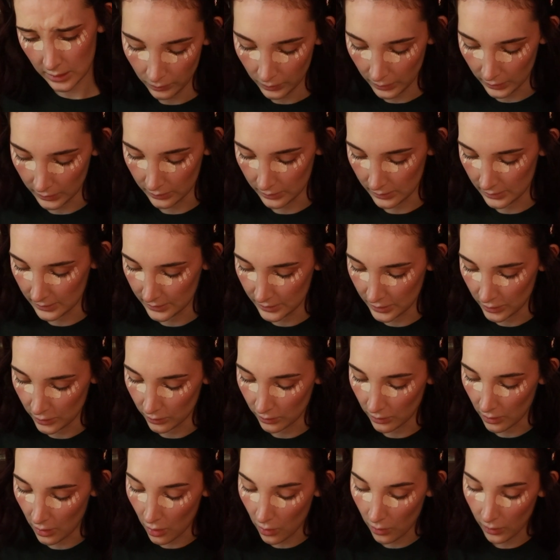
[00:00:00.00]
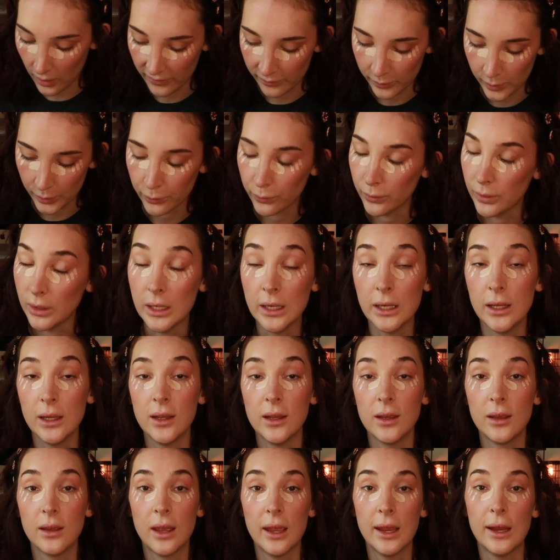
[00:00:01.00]
What else is new? Oh, I've been
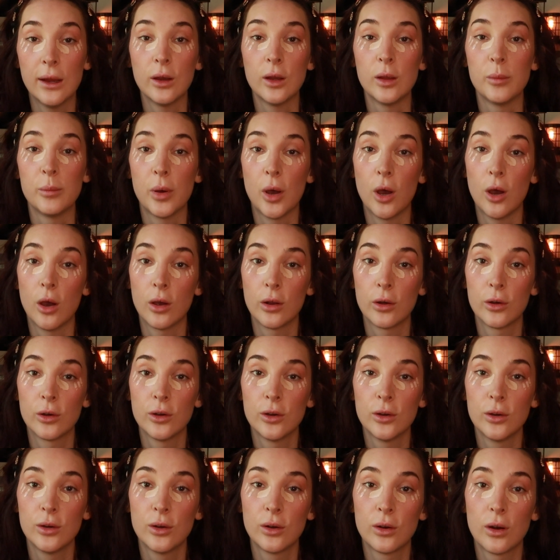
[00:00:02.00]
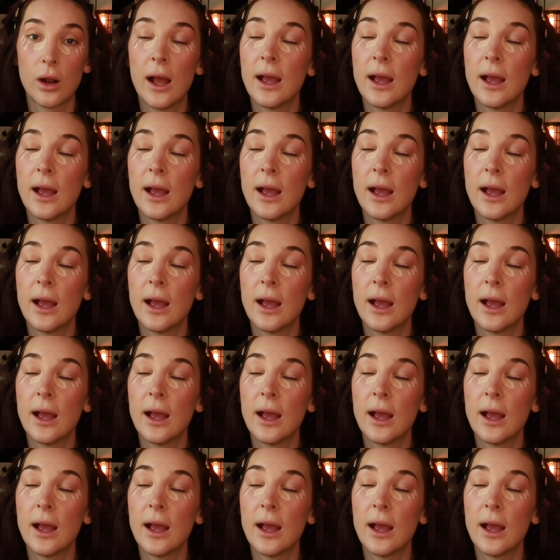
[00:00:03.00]
reading Harry Potter.